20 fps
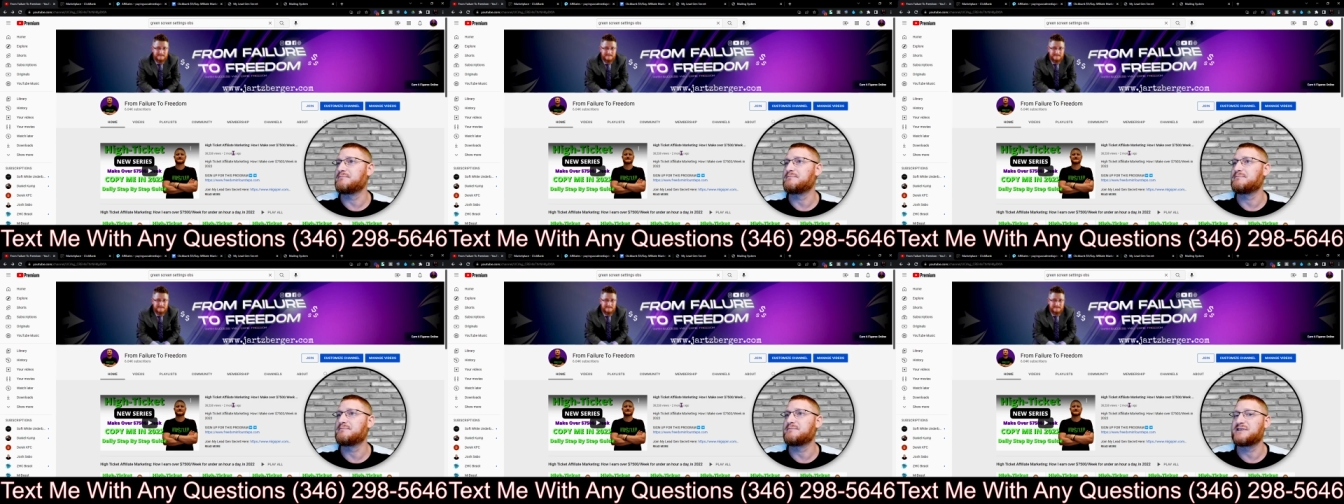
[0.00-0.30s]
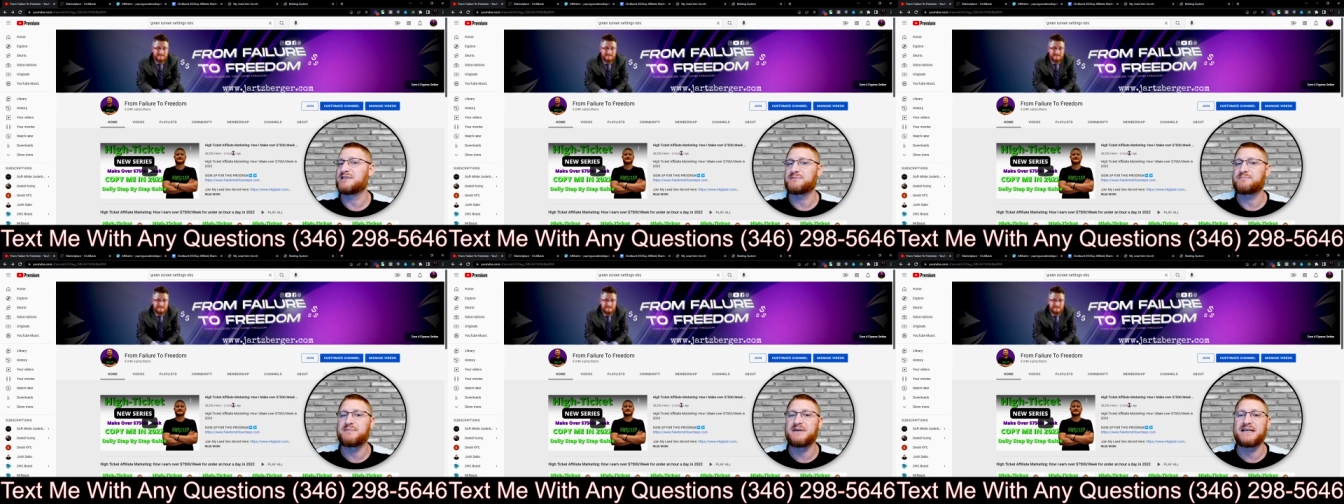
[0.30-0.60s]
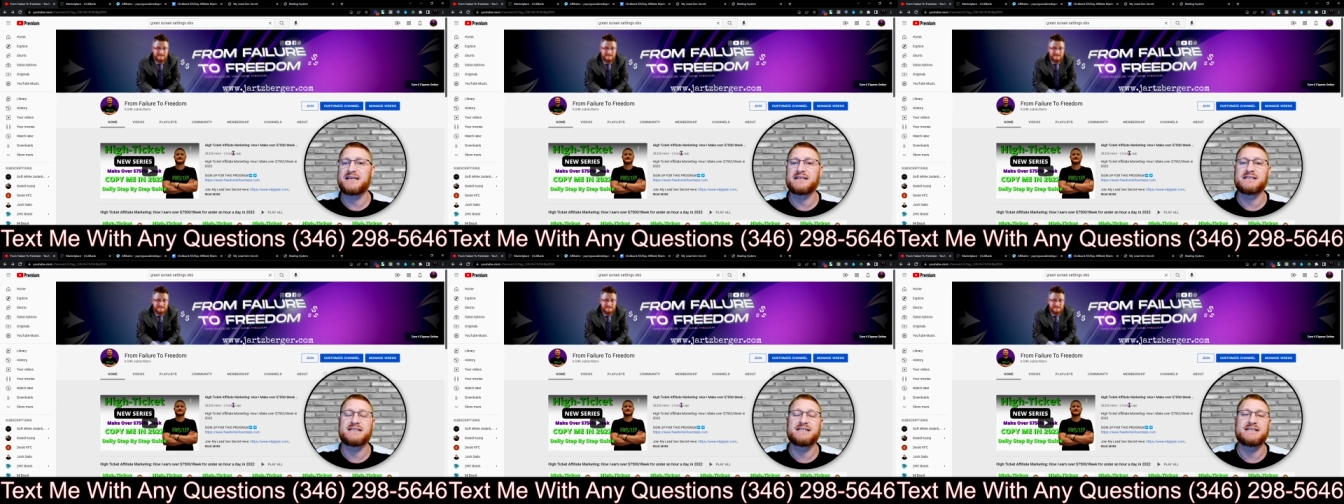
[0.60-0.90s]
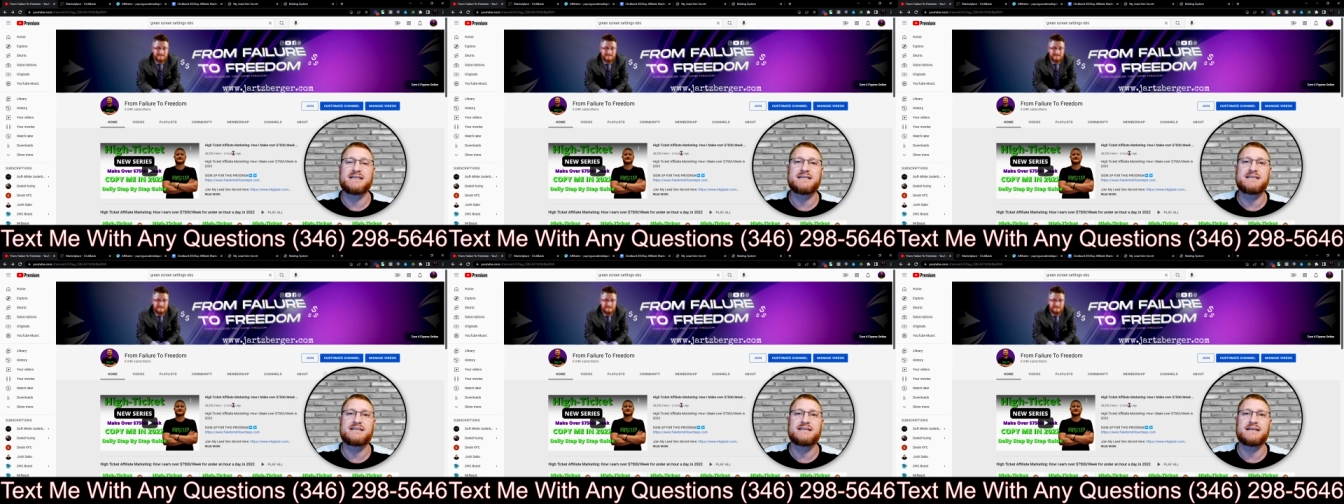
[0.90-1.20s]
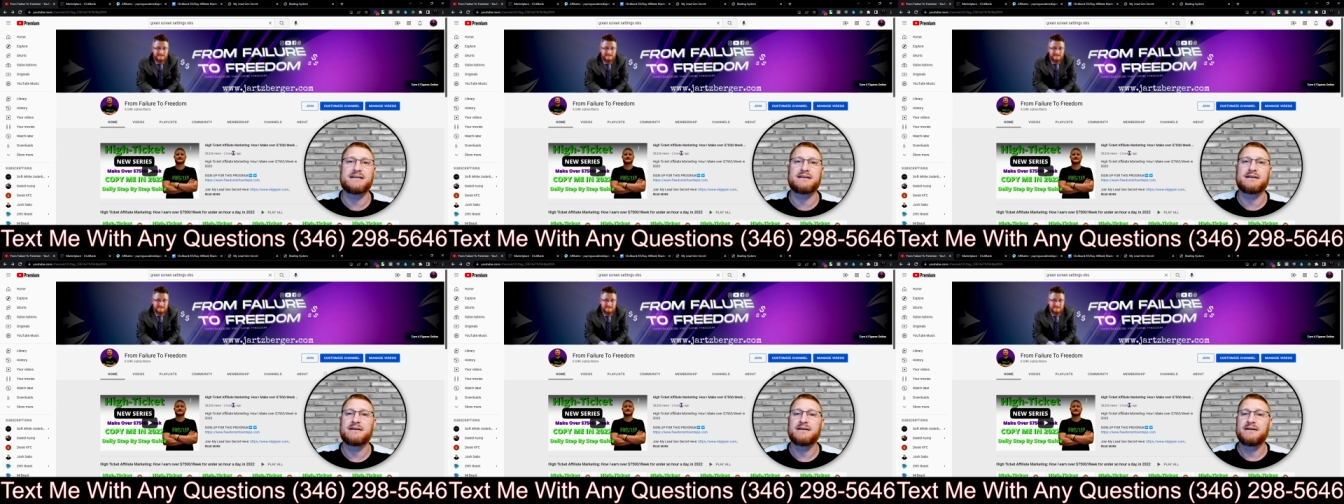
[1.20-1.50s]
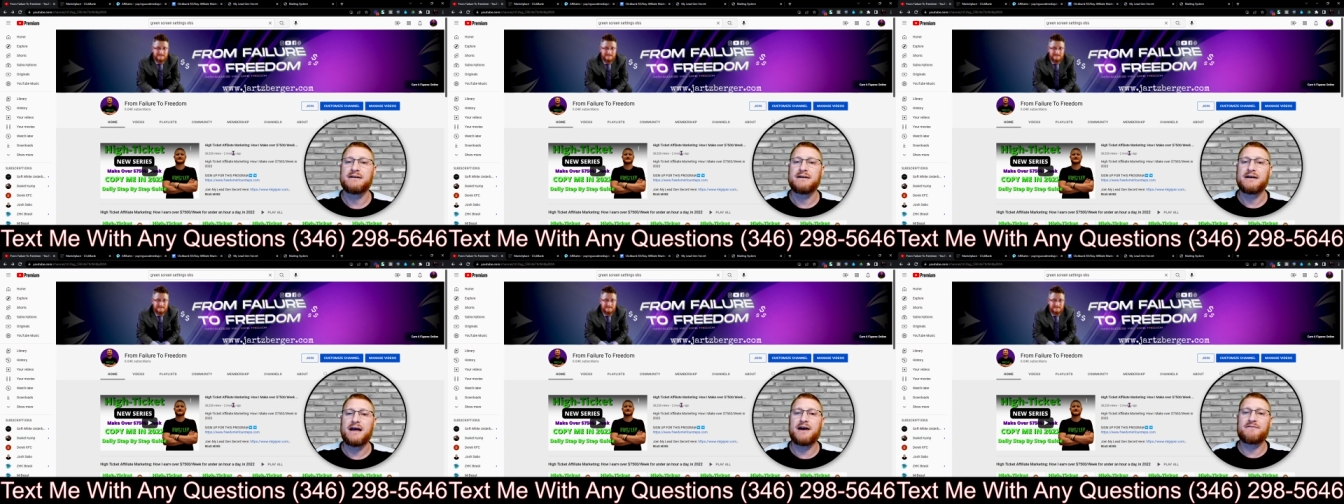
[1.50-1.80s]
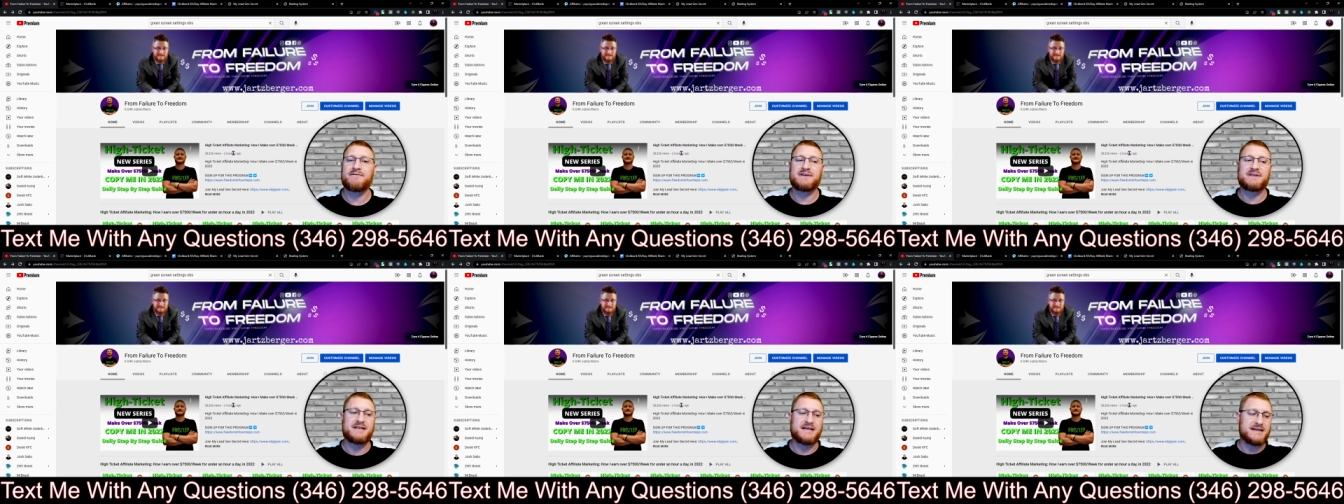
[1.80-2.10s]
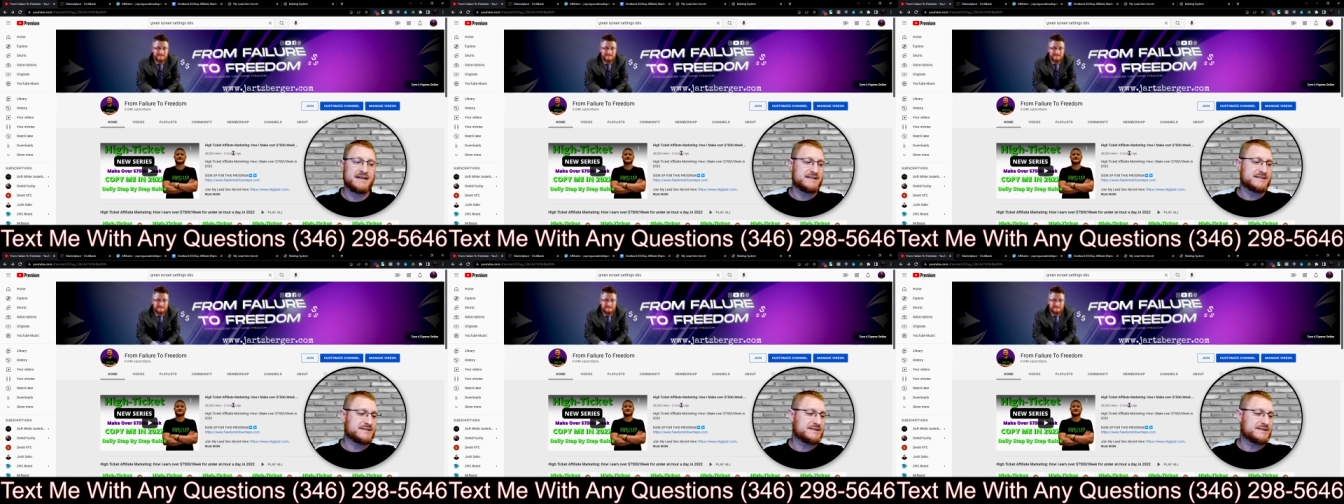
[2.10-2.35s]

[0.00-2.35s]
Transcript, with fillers: just be consistent. Everything is,